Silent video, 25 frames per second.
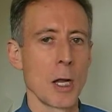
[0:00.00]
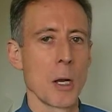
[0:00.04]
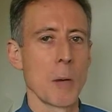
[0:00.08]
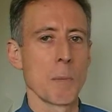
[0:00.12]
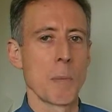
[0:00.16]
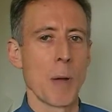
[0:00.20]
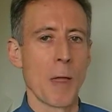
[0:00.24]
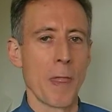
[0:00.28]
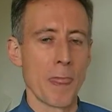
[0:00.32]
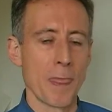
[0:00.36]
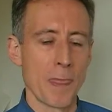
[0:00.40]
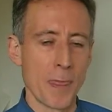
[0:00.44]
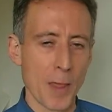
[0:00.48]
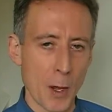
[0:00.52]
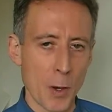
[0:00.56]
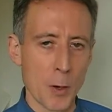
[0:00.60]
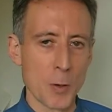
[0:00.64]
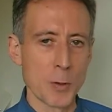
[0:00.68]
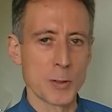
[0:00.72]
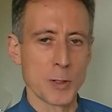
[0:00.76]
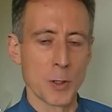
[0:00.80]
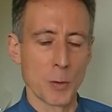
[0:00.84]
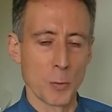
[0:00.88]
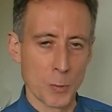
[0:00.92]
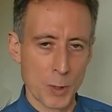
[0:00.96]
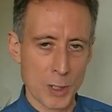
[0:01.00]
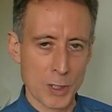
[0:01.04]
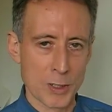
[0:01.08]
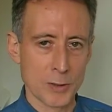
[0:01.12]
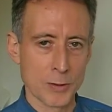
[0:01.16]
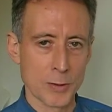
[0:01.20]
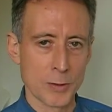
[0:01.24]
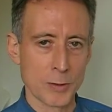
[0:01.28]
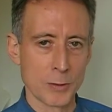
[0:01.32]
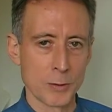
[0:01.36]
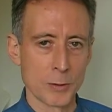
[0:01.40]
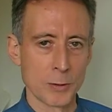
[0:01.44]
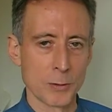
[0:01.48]
but those that wish
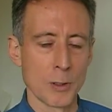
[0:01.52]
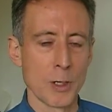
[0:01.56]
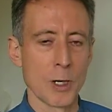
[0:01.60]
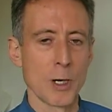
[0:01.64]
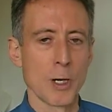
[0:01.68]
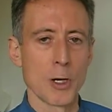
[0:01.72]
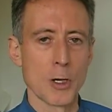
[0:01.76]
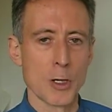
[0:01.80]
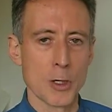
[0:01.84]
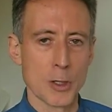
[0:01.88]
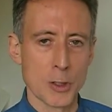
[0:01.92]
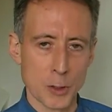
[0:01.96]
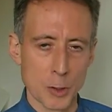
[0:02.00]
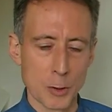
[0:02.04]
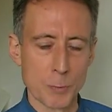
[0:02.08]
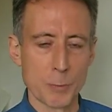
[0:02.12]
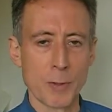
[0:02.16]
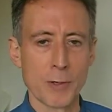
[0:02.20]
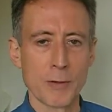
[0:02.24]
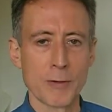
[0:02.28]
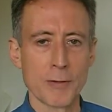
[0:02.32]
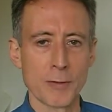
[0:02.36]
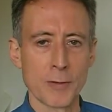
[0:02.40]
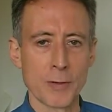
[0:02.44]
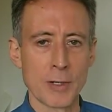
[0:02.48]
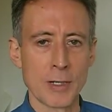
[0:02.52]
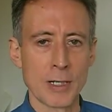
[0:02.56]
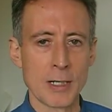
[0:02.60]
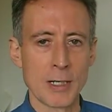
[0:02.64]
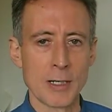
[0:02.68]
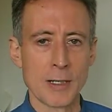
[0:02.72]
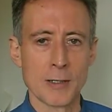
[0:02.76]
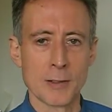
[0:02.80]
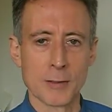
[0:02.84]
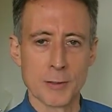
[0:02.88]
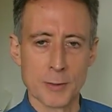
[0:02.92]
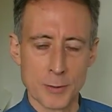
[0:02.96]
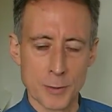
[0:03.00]
to should be free
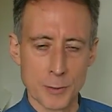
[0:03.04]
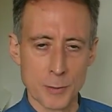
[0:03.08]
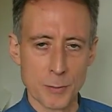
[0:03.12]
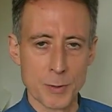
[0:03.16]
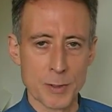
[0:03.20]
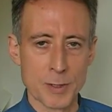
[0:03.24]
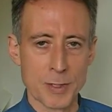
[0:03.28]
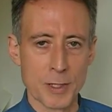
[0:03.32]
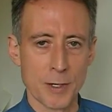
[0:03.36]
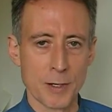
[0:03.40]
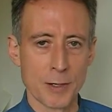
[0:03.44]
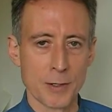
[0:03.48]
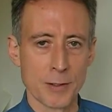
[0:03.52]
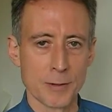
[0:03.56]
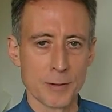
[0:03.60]
to do so.